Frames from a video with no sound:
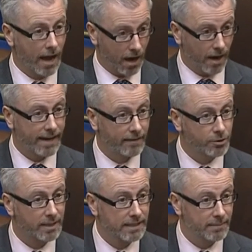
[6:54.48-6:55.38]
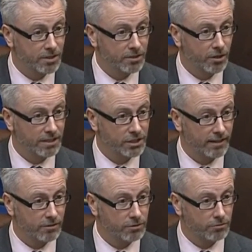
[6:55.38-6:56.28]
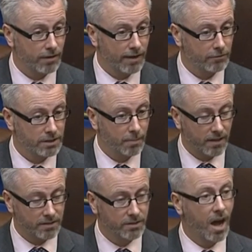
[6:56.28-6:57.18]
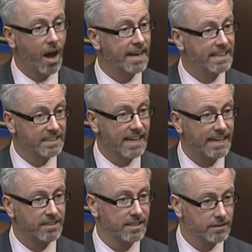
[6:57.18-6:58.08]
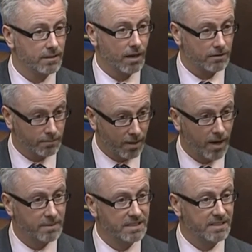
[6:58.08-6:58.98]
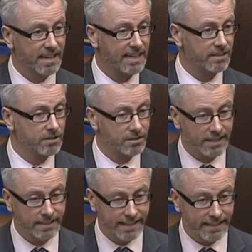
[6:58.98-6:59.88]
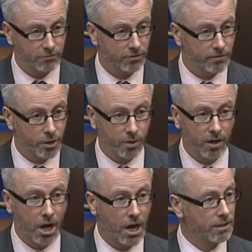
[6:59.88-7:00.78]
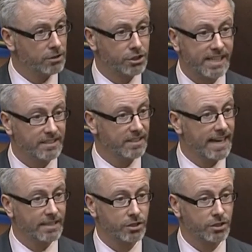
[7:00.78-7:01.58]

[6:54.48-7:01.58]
I have to accept the Attorney General's response. I indicated this, our department indicated to the legal reviewer. She indicated